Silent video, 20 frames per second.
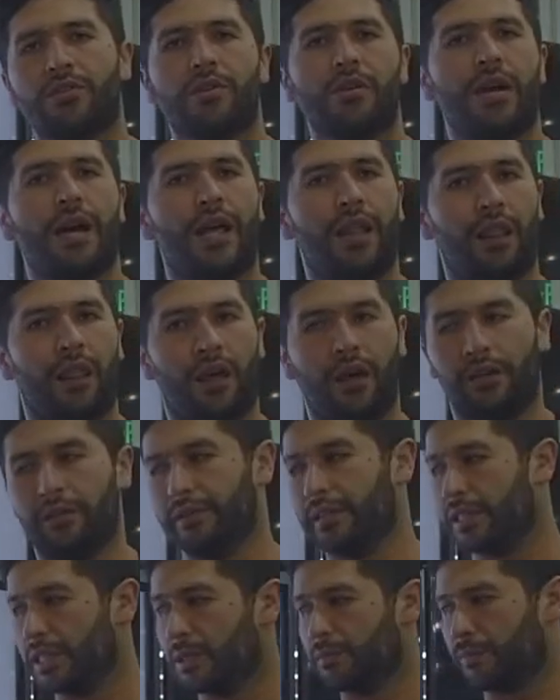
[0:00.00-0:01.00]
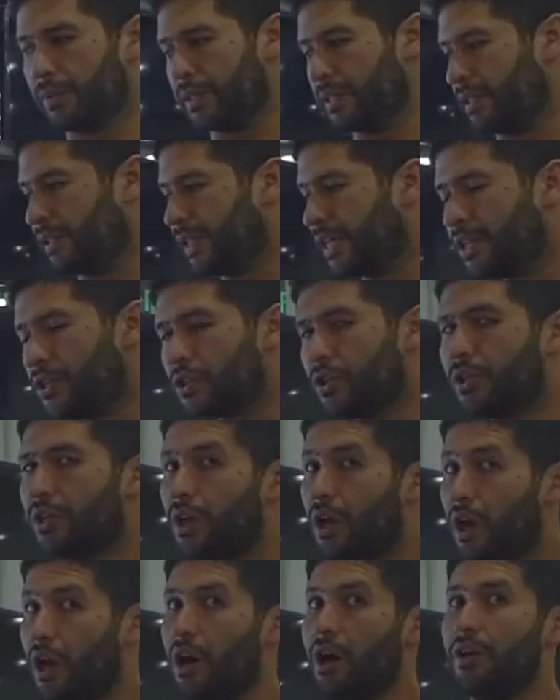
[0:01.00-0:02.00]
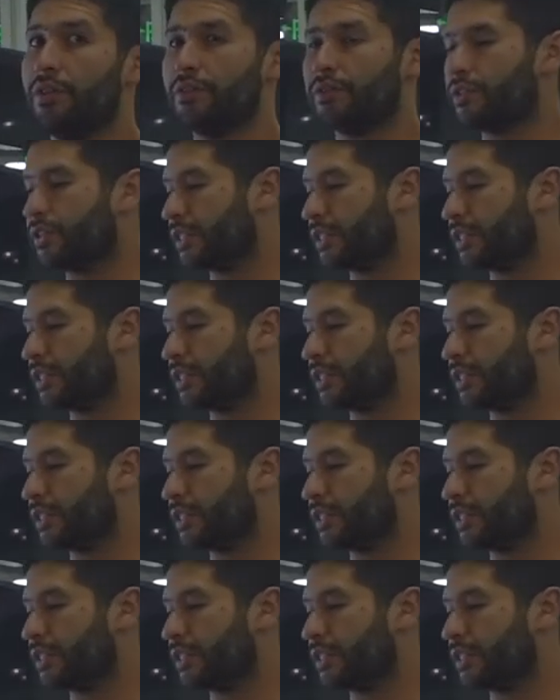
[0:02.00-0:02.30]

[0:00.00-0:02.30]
here along this presentation other